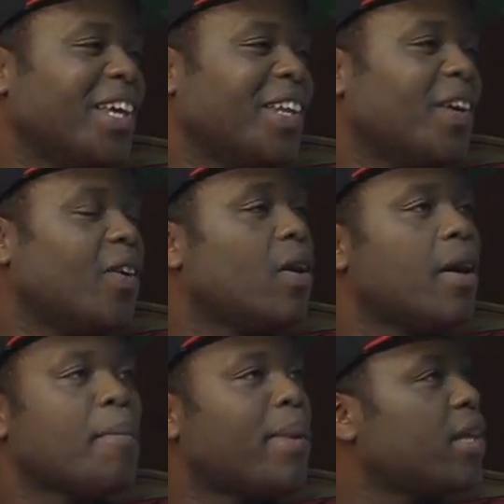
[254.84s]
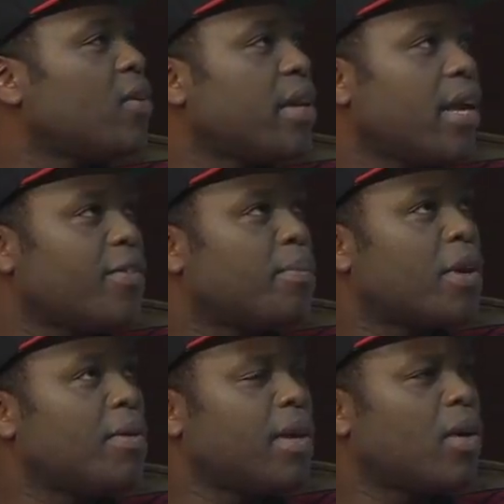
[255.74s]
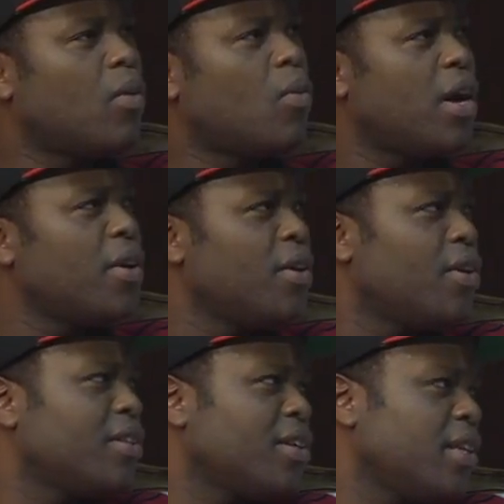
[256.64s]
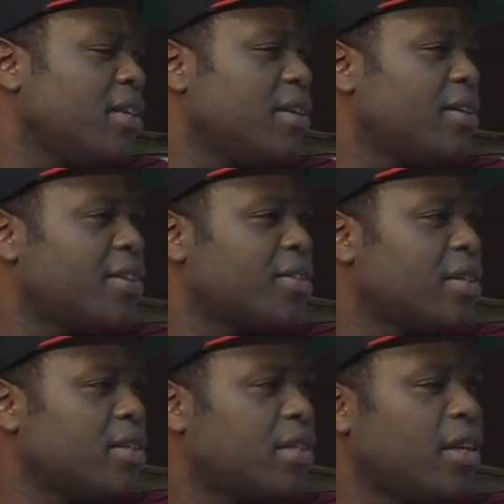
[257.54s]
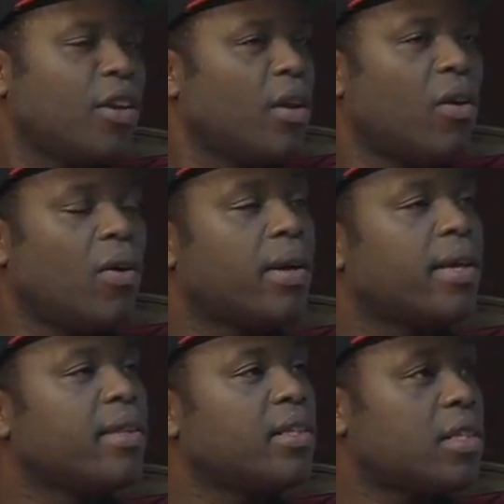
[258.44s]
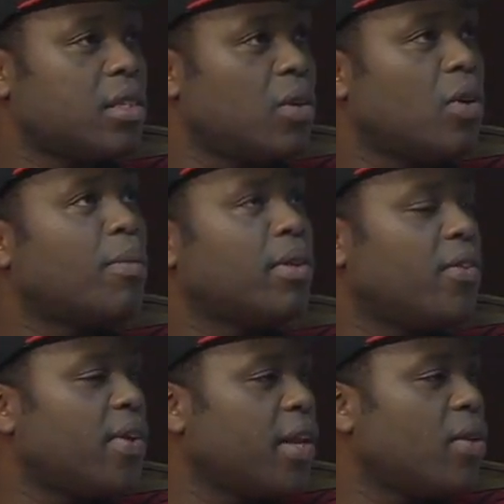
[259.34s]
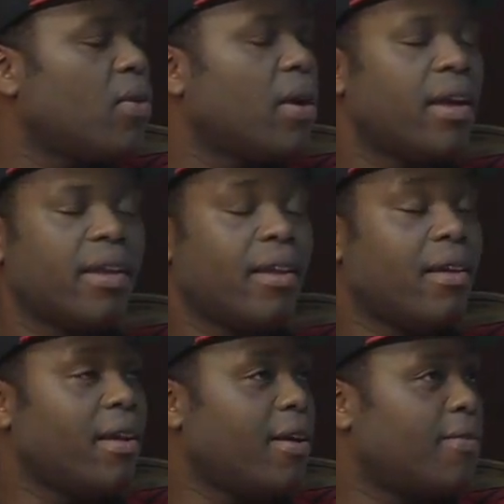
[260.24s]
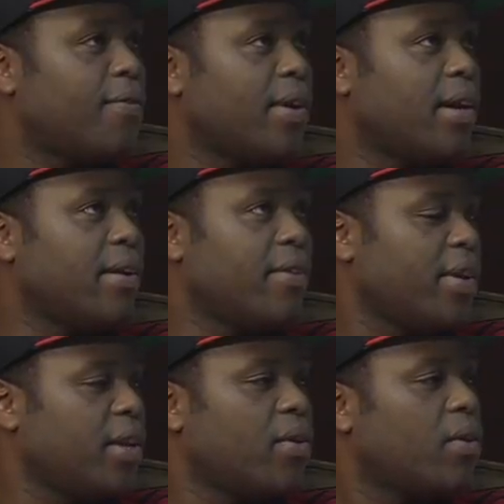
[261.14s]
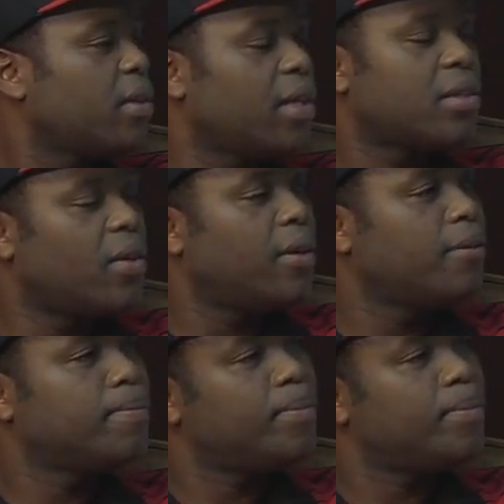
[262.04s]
know. But they don't have a problem, like, why are you on the Indian radio station? No, they just know I'm on the radio, and I love radio, that's all.